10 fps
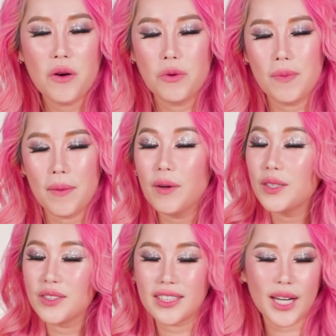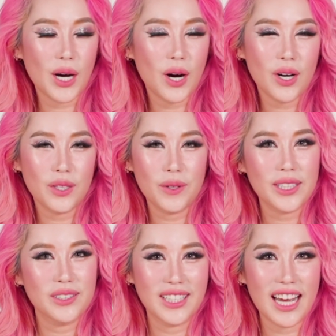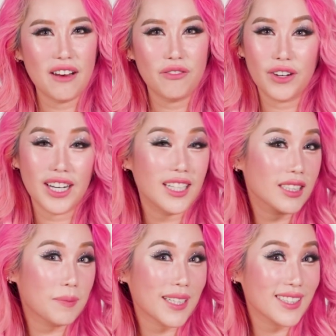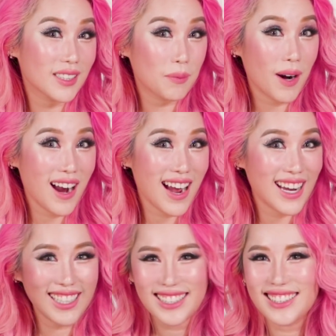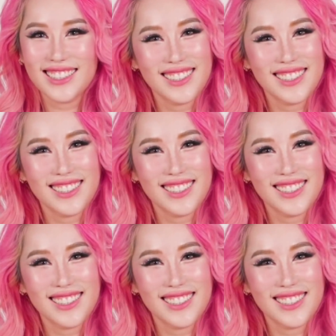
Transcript: Remember to stay all the way to the end for an unexpected surprise.